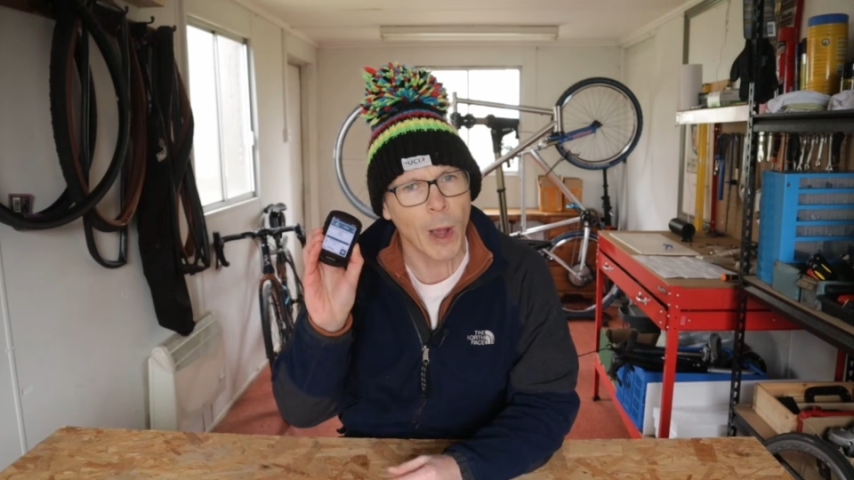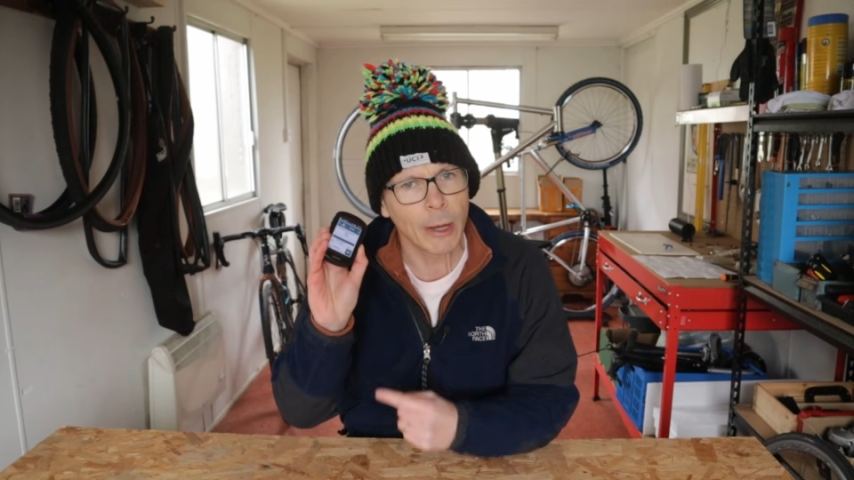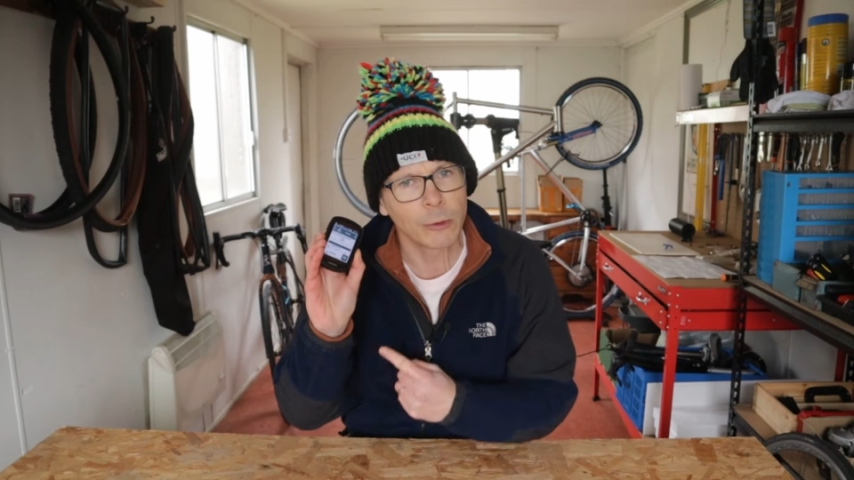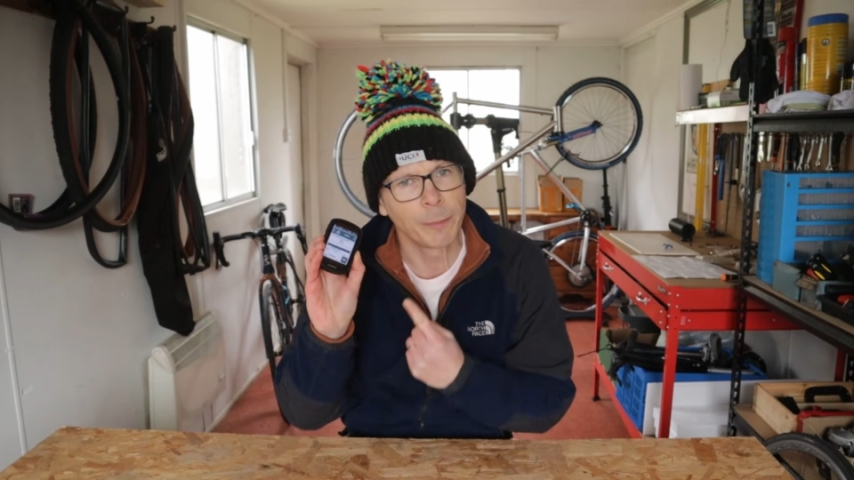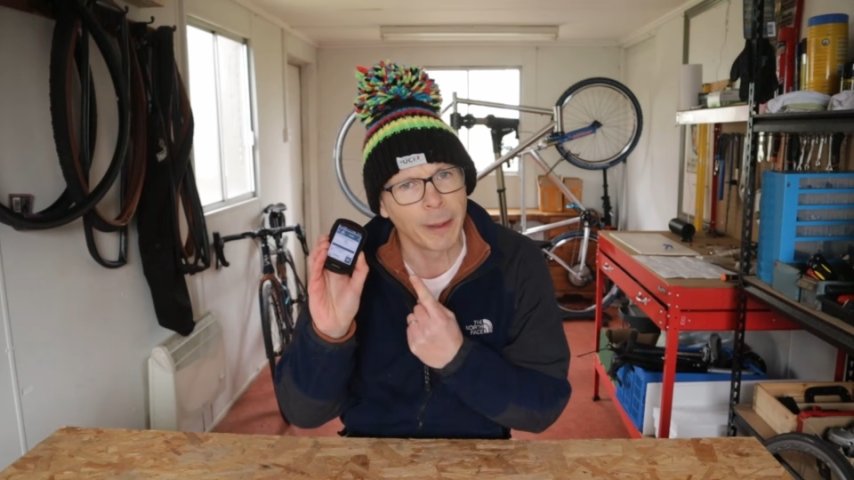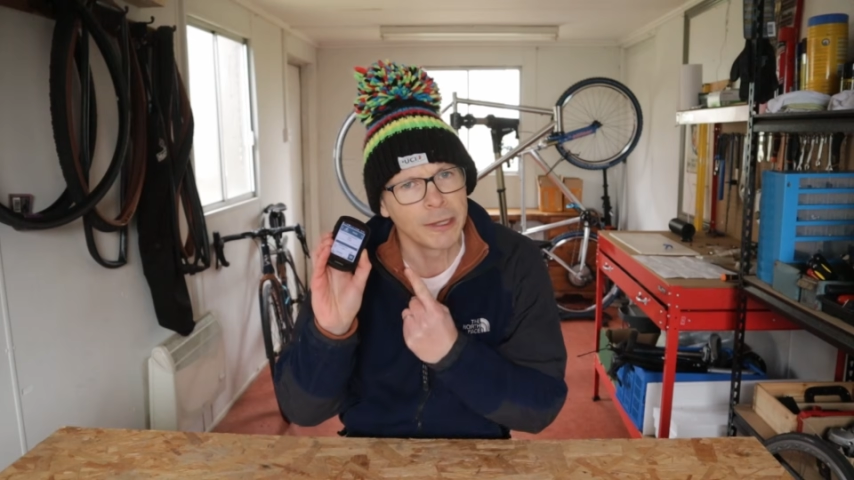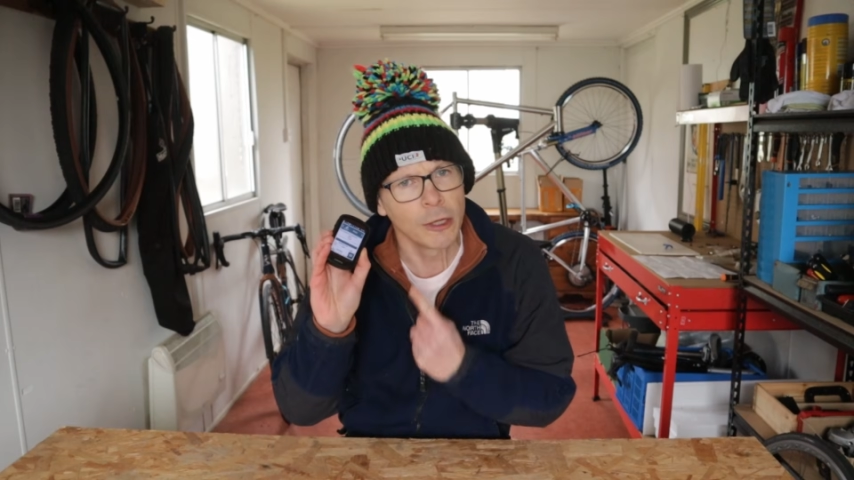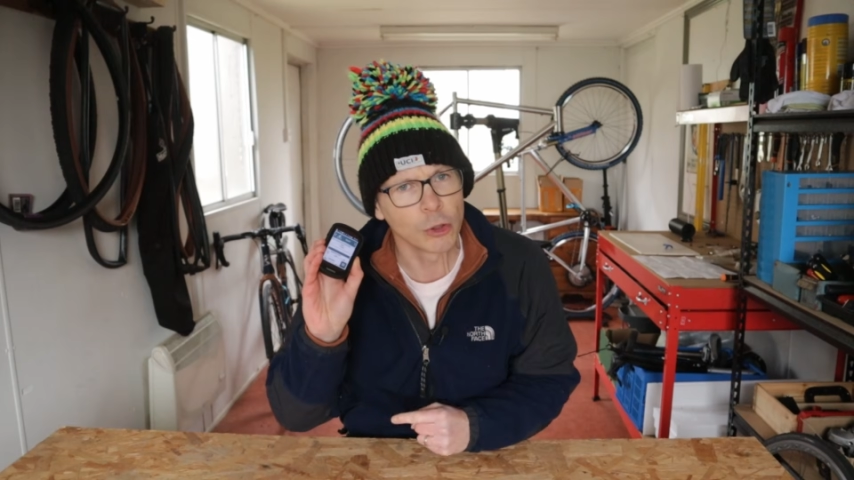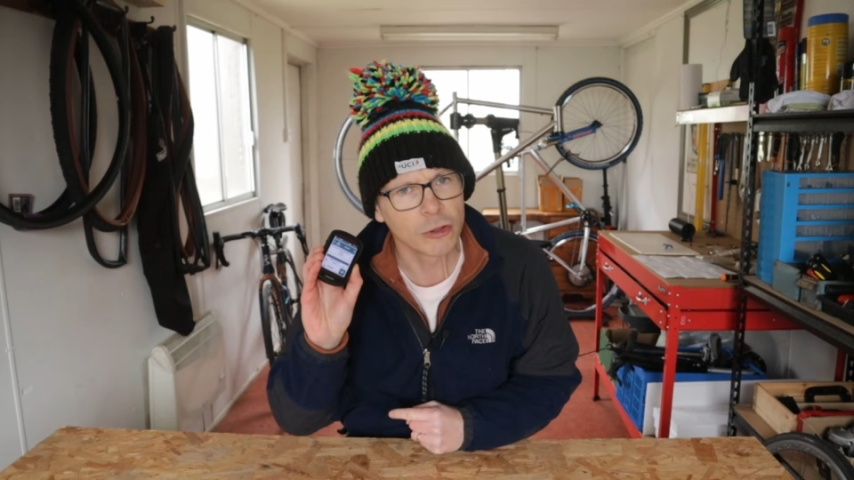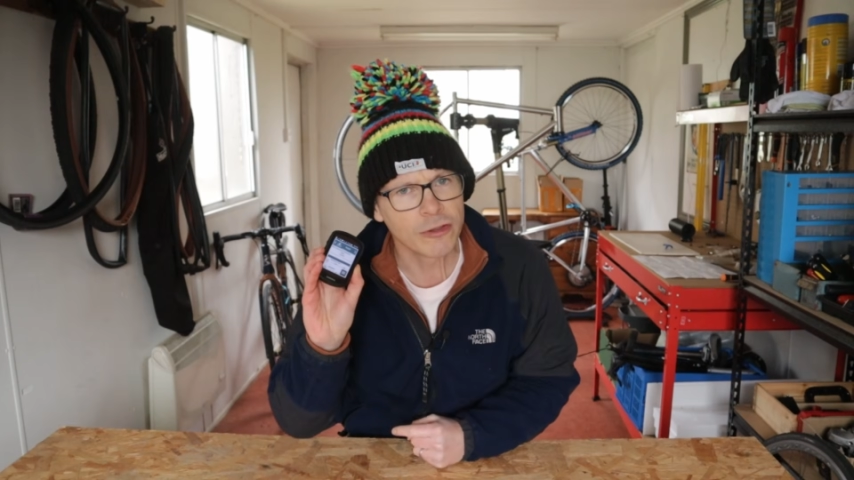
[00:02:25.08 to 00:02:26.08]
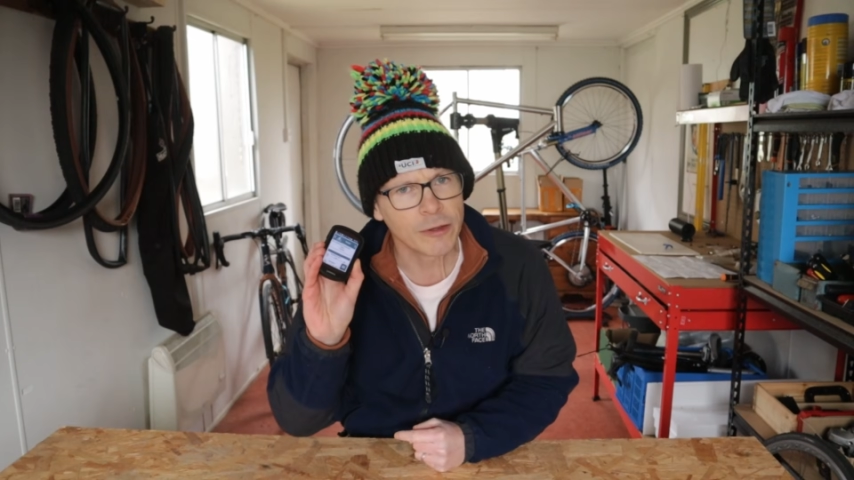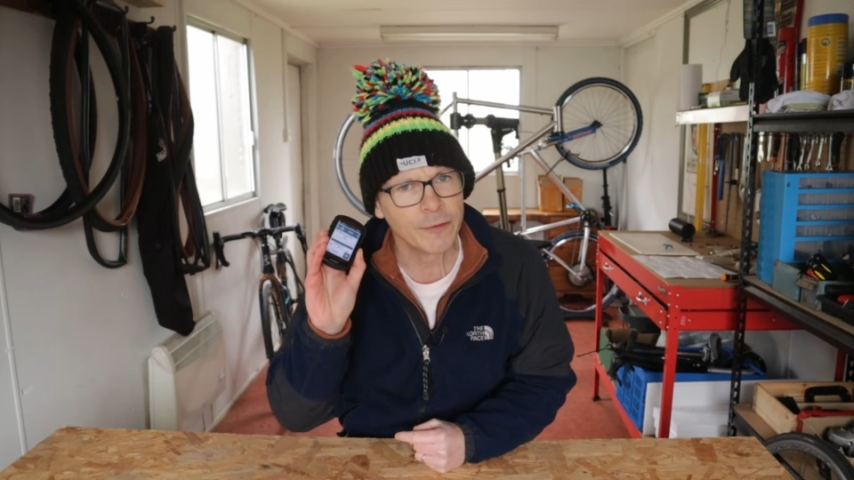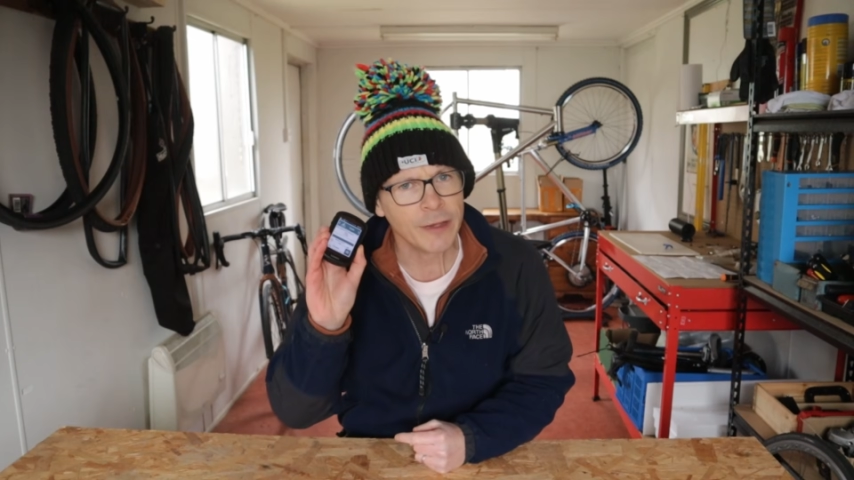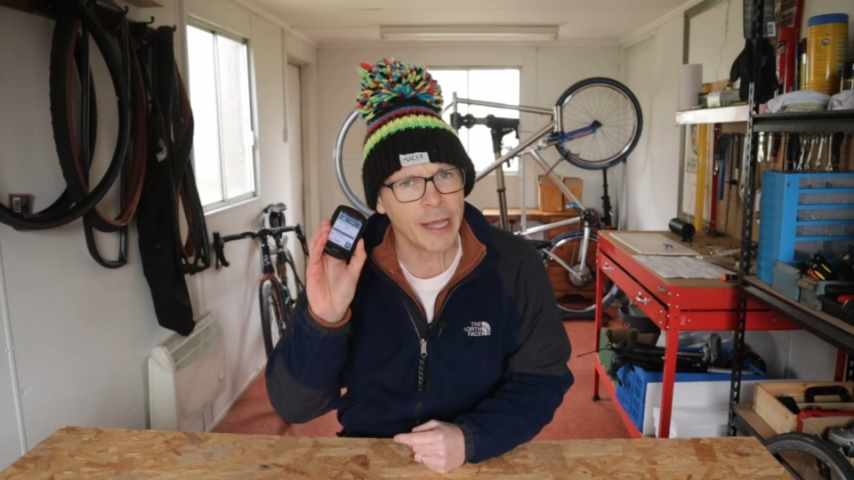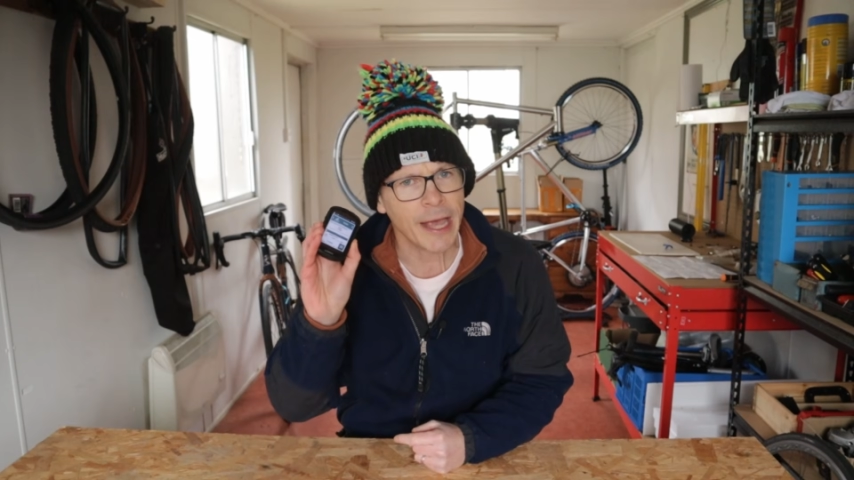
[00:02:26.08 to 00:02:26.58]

wowed by the looks of the